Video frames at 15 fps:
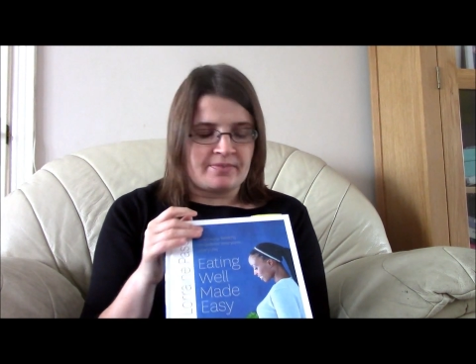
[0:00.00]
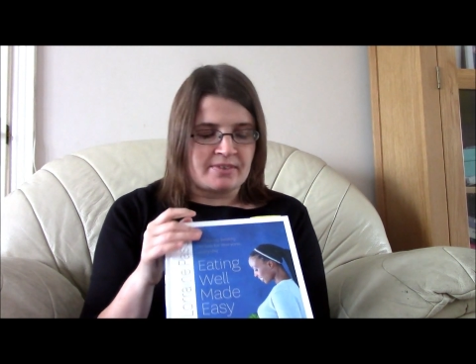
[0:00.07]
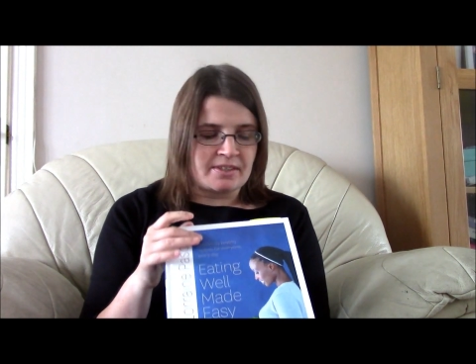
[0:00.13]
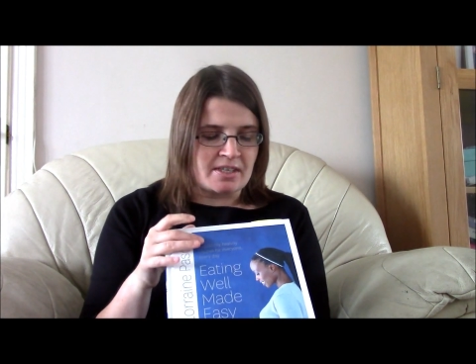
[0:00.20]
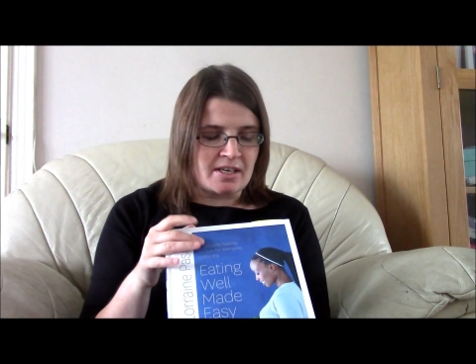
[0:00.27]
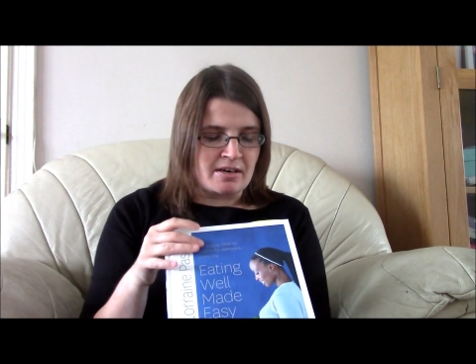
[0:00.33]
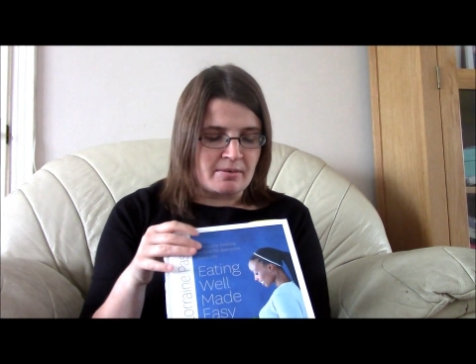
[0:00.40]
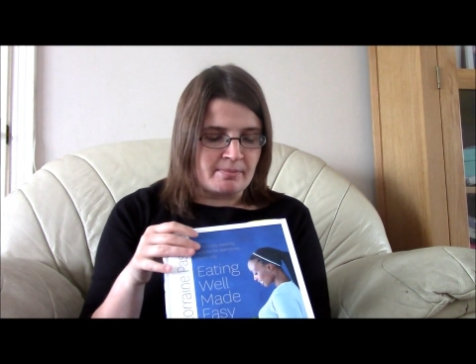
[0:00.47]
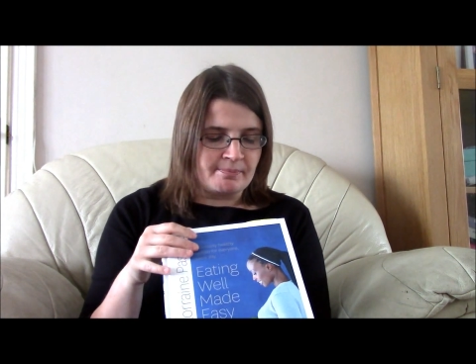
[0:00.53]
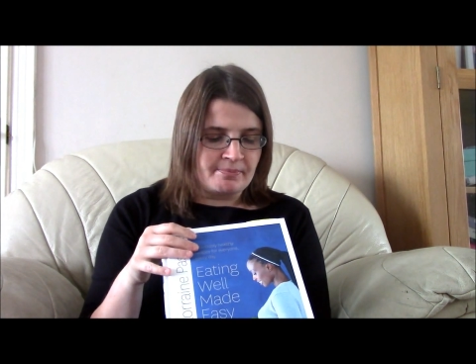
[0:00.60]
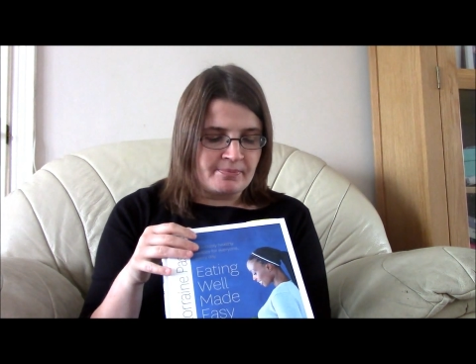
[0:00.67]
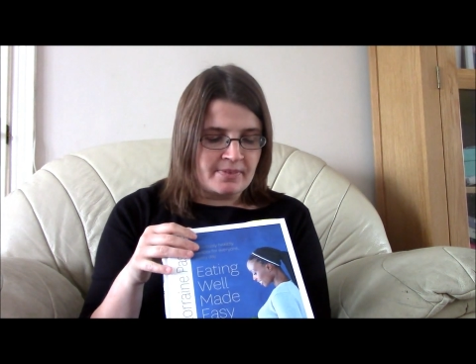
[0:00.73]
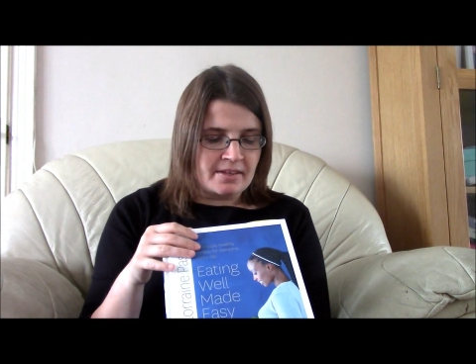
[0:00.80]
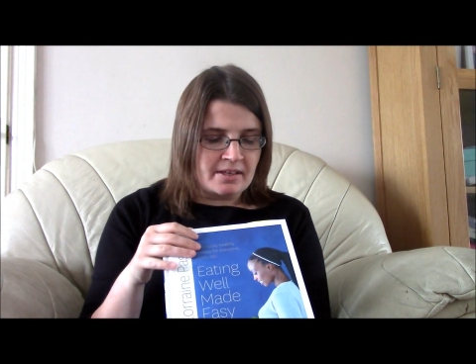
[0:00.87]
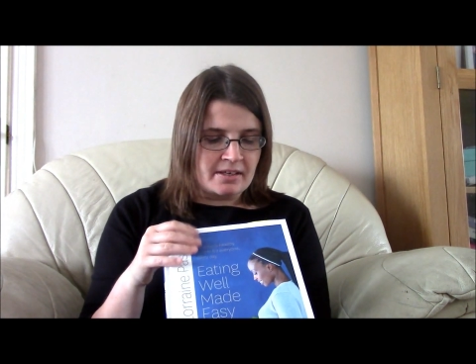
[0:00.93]
So
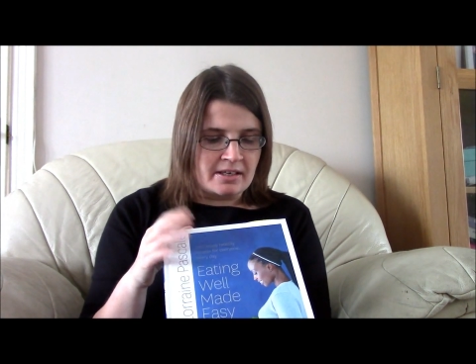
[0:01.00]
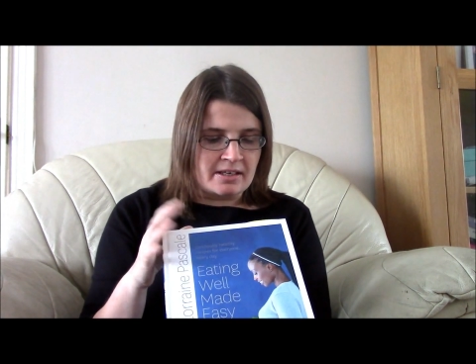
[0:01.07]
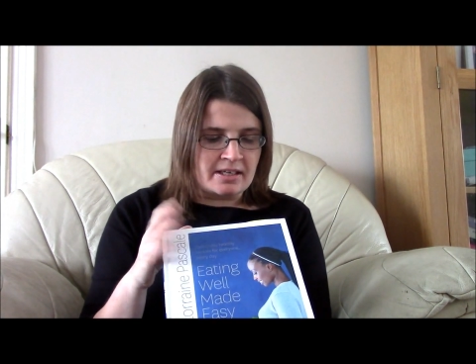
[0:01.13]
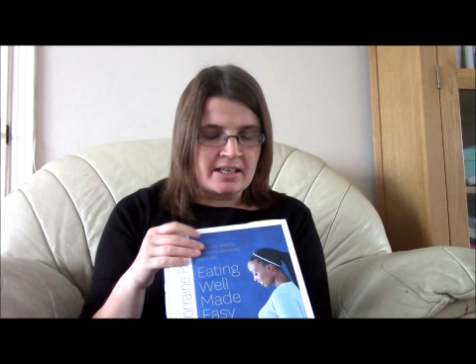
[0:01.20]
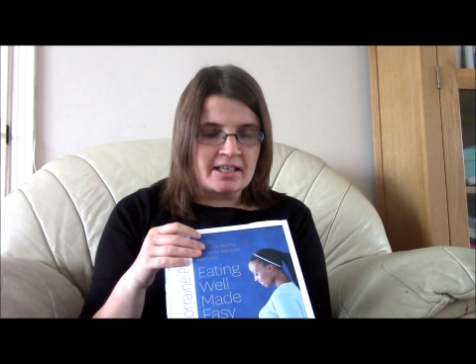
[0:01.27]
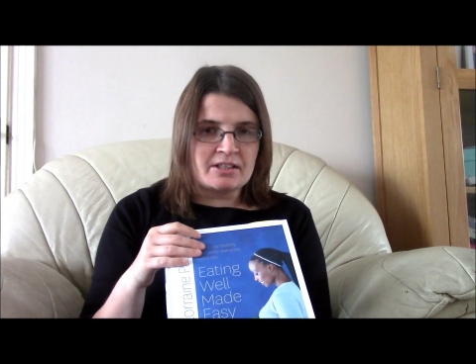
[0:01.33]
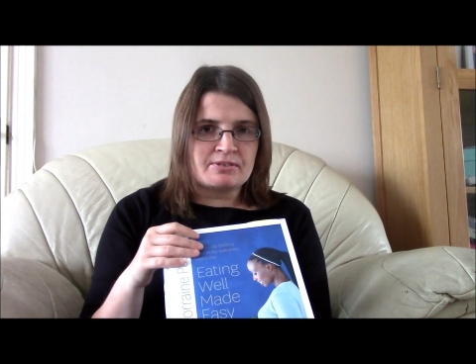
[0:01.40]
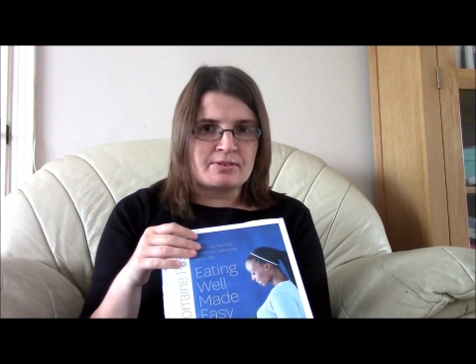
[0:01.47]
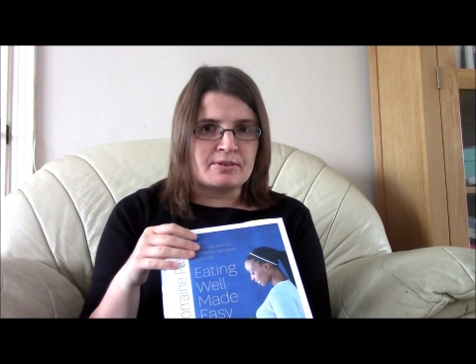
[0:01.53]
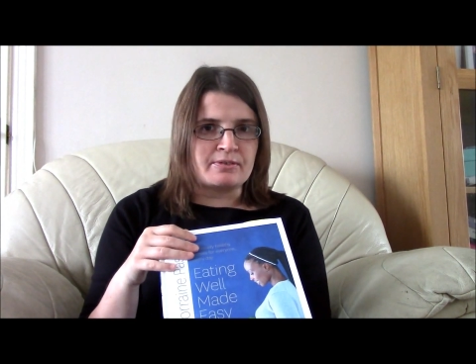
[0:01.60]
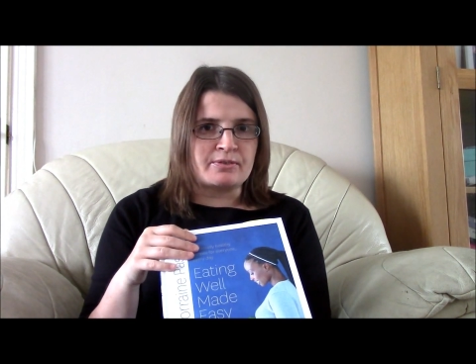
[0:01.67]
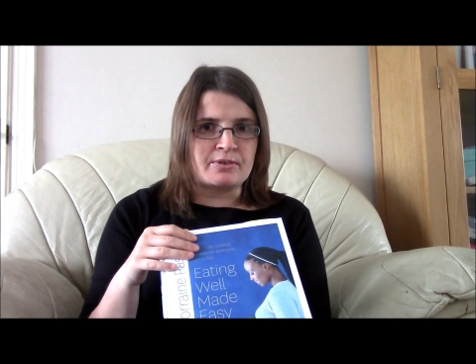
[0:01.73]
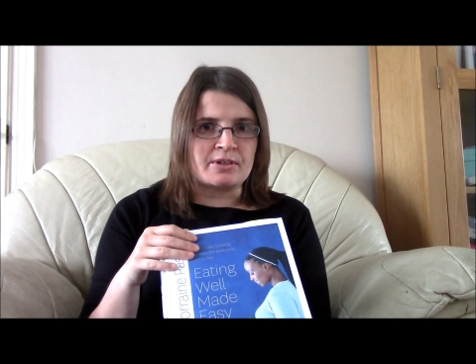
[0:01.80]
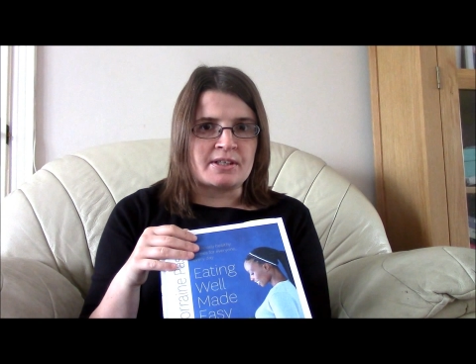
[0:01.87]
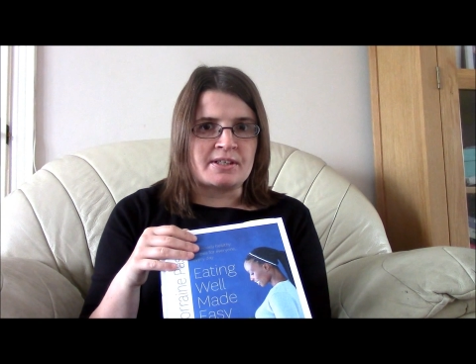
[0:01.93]
it is full
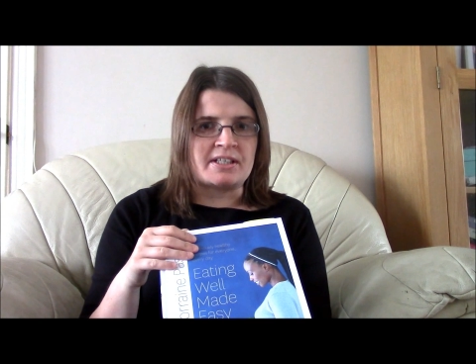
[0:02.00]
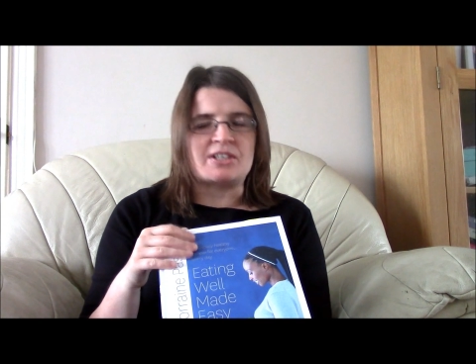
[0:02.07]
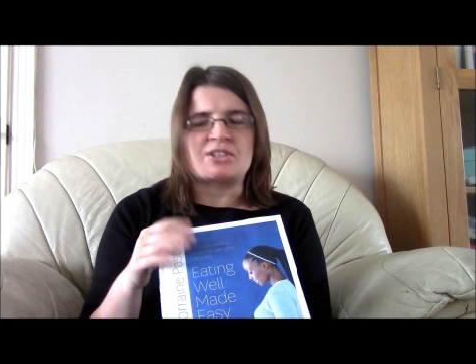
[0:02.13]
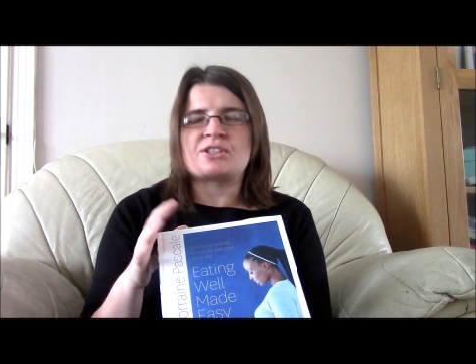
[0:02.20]
of good ideas.